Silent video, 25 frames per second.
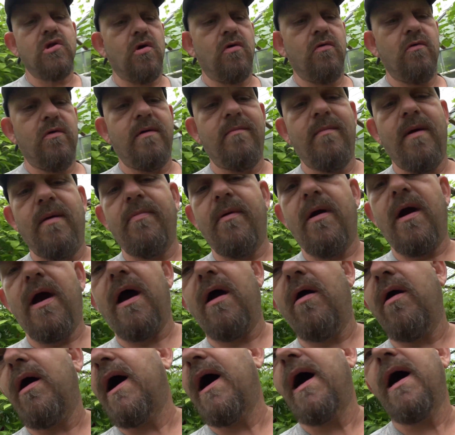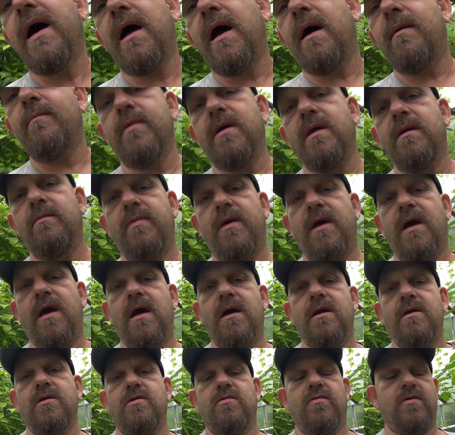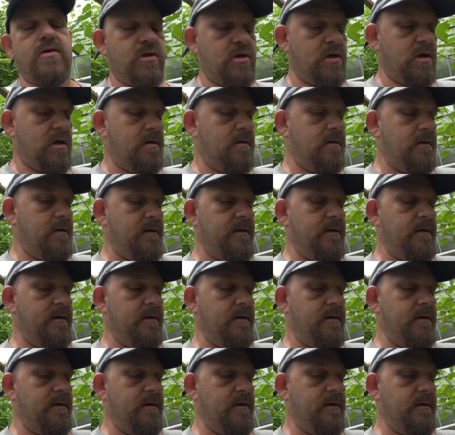don't remember how hot, I'm going to be honest with you.